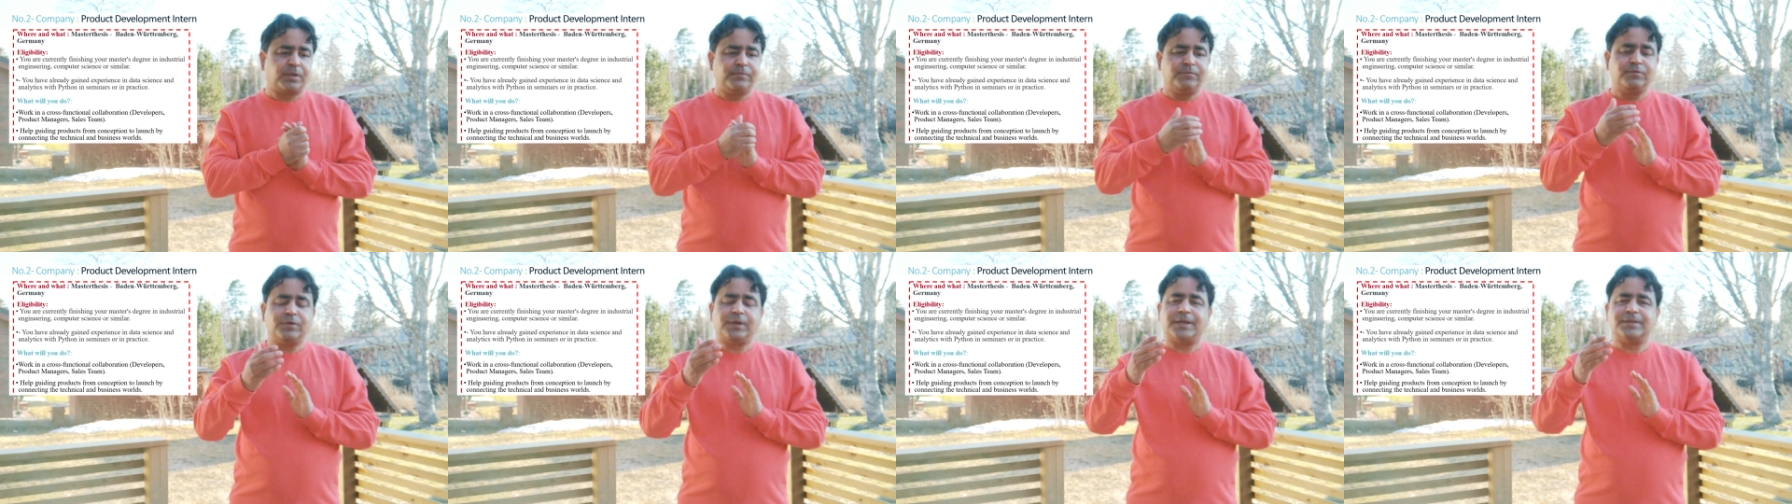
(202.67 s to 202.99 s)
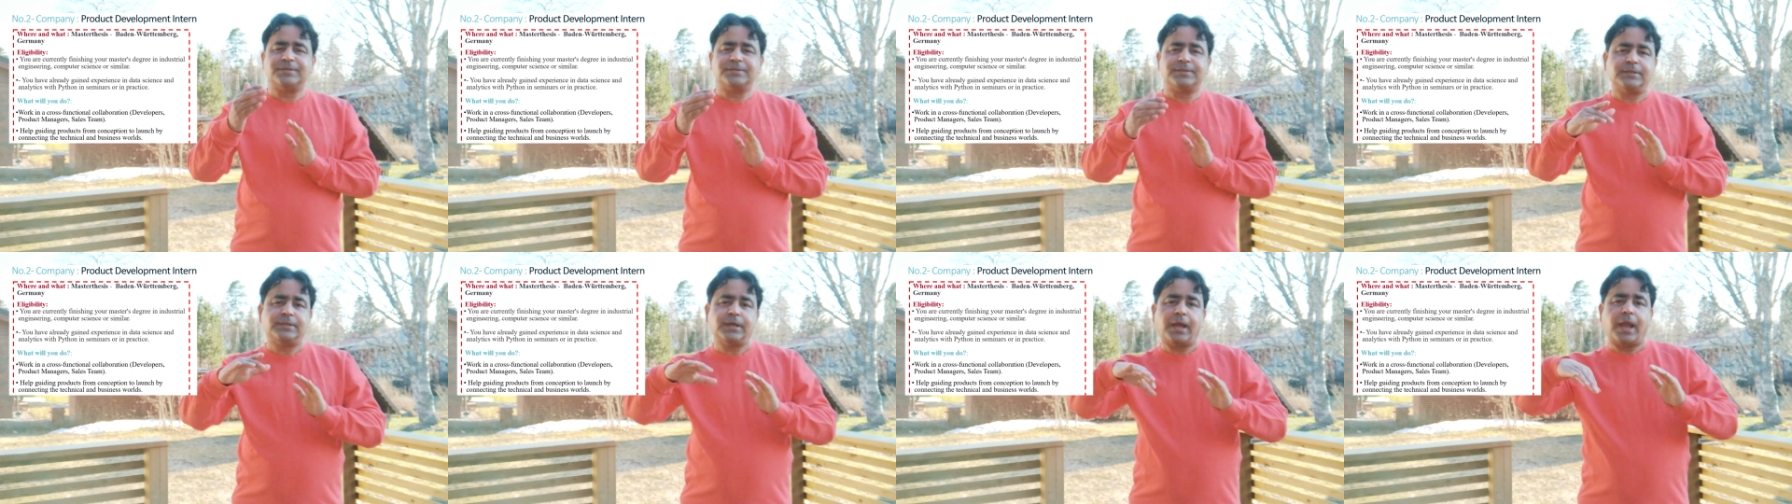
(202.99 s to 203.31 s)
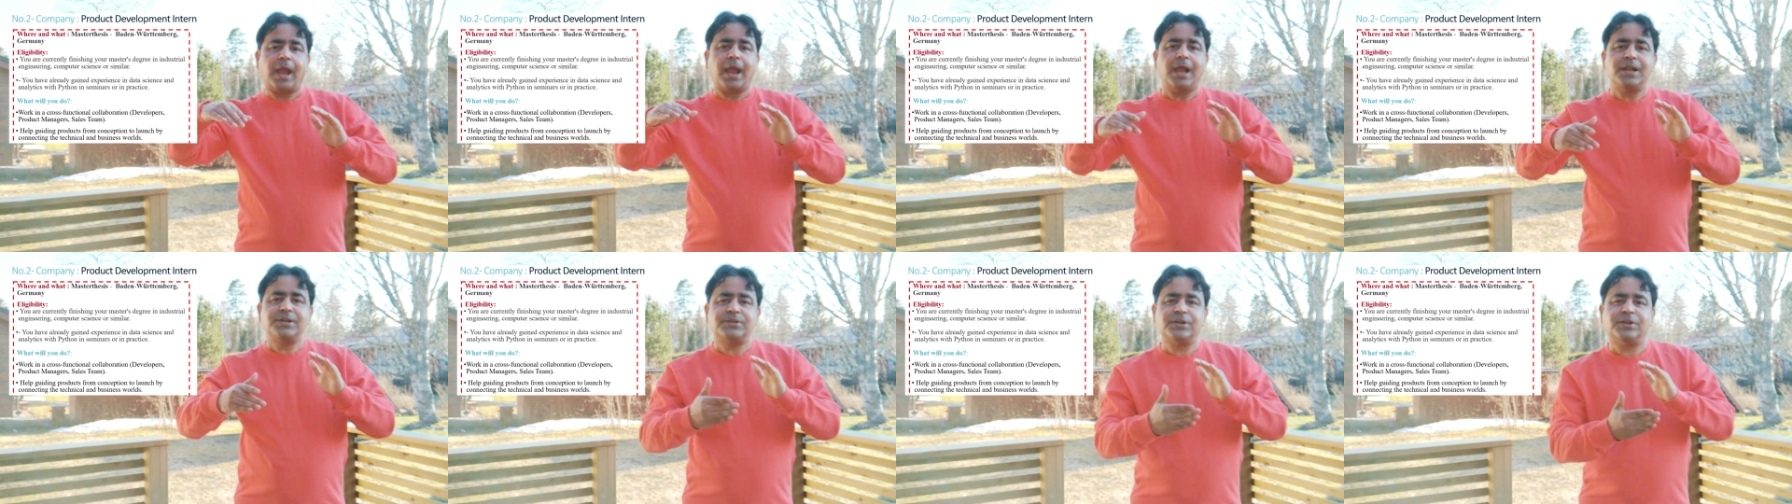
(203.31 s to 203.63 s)
you can say,
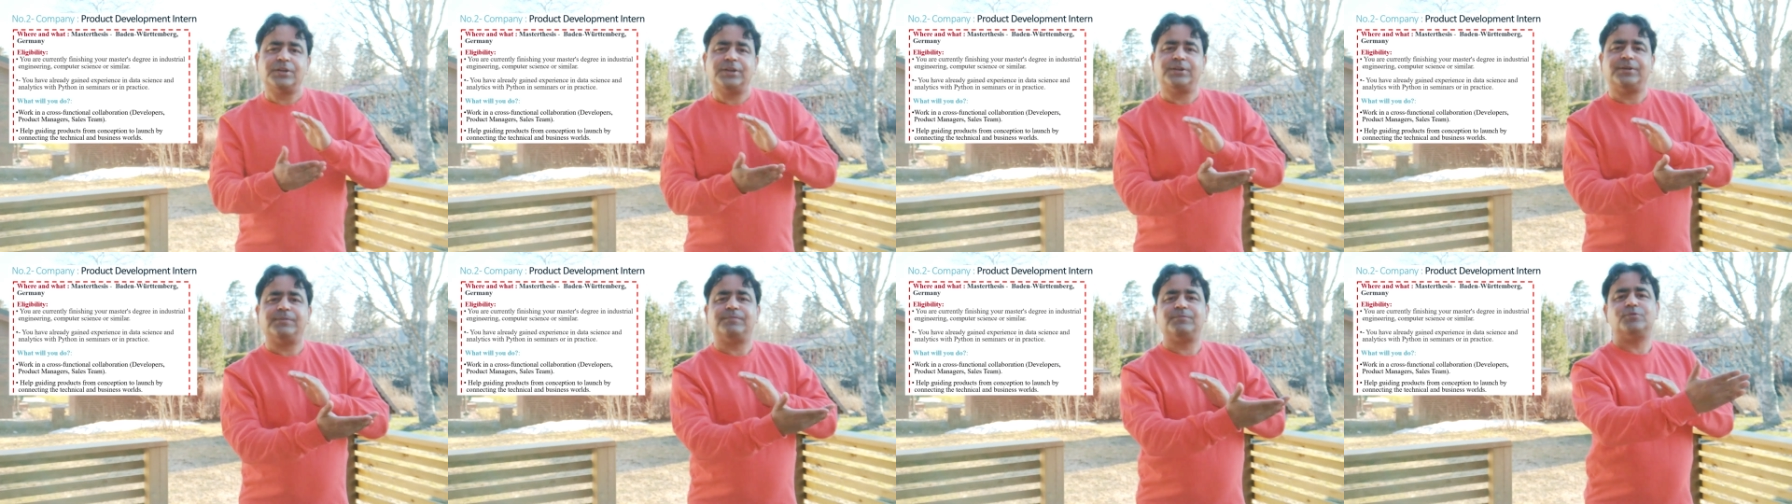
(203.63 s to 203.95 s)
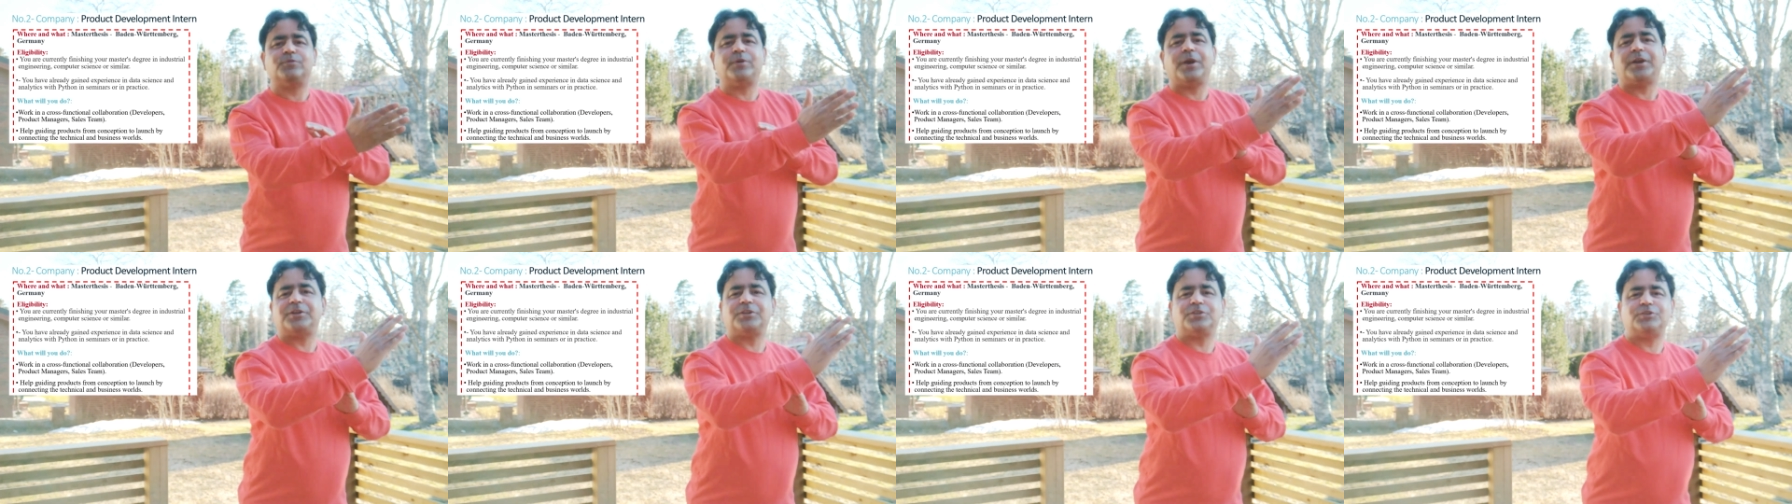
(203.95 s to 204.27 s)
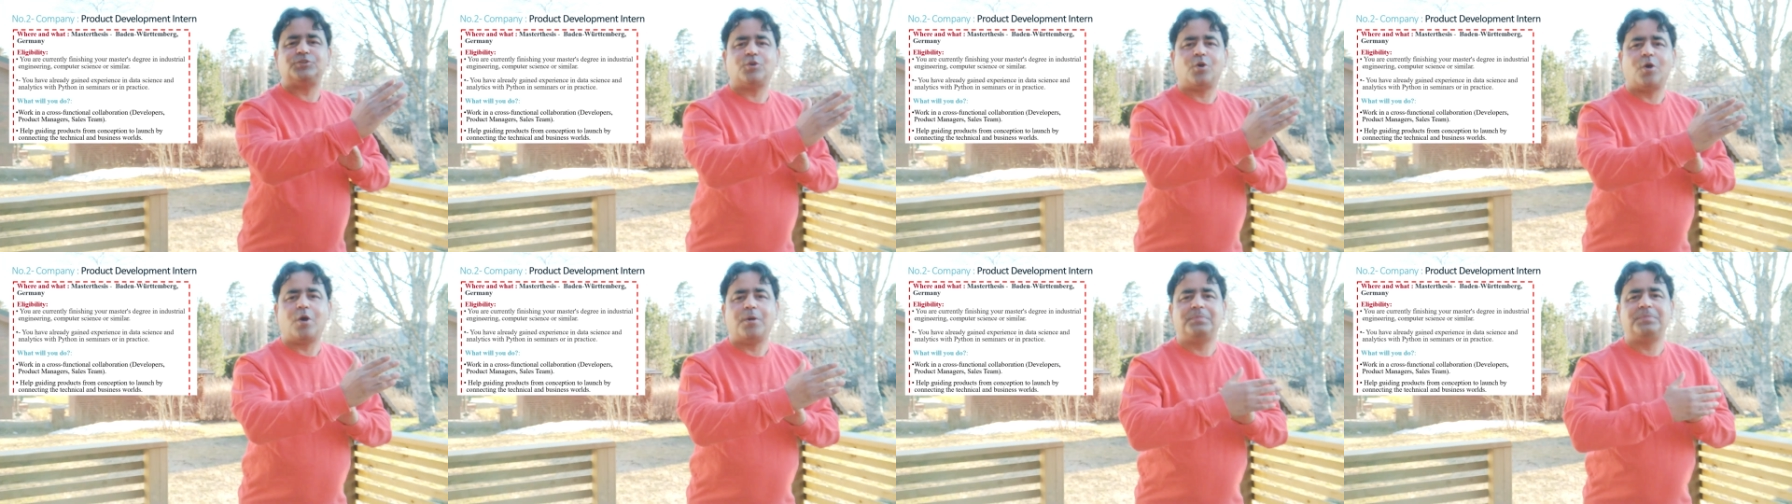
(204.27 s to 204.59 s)
the alternative to get
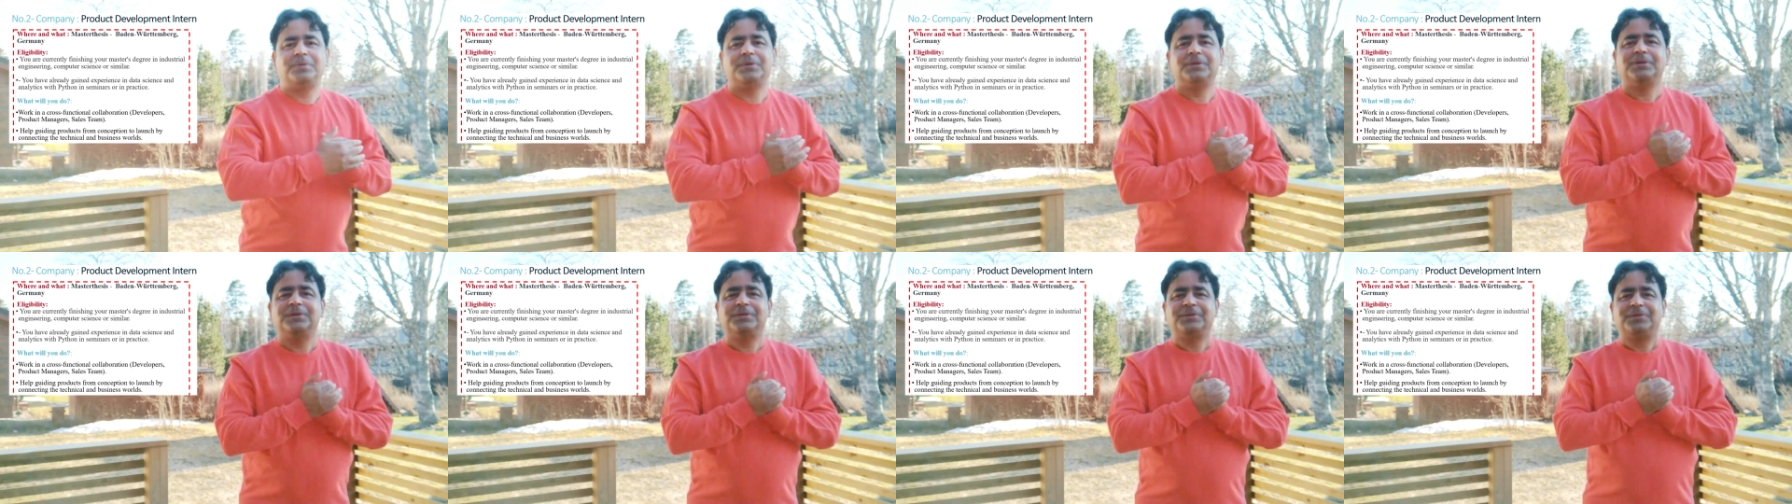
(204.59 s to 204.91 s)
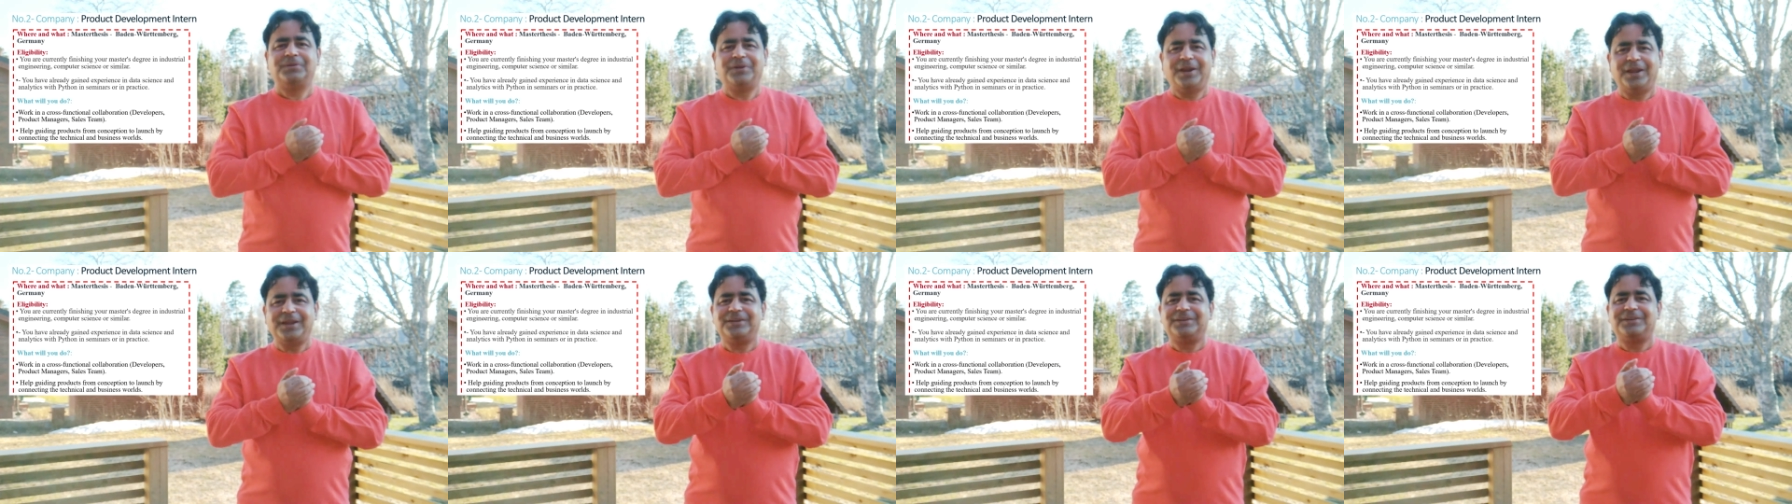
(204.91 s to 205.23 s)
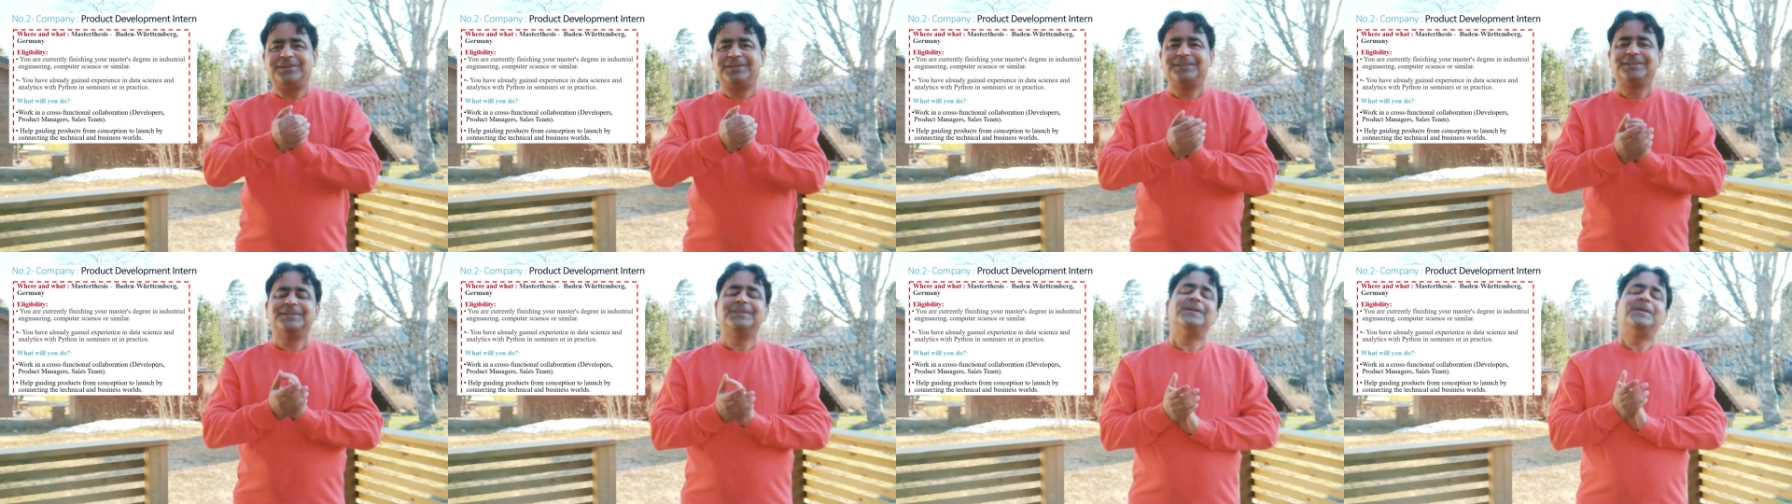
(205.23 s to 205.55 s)
a job, right?